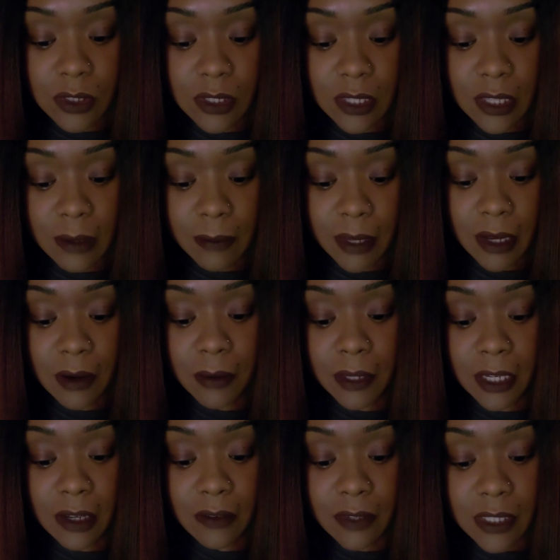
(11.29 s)
so they may or may
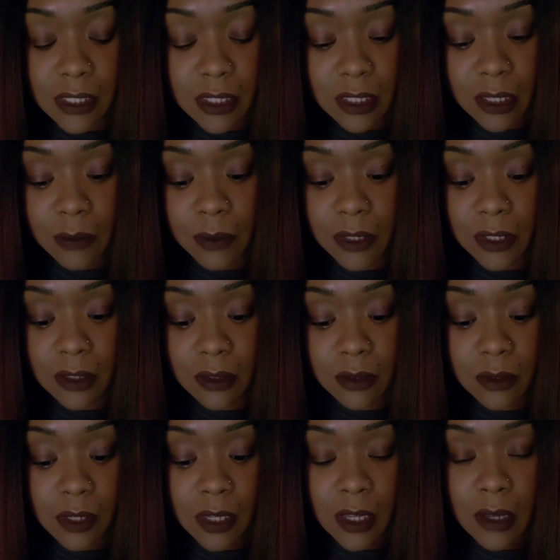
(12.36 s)
not resonate with
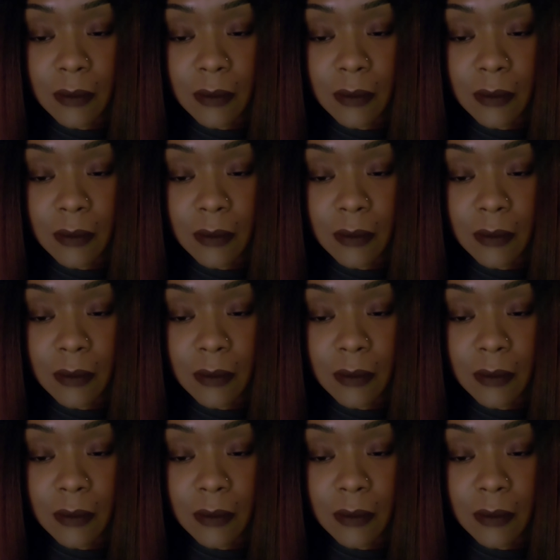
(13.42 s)
you,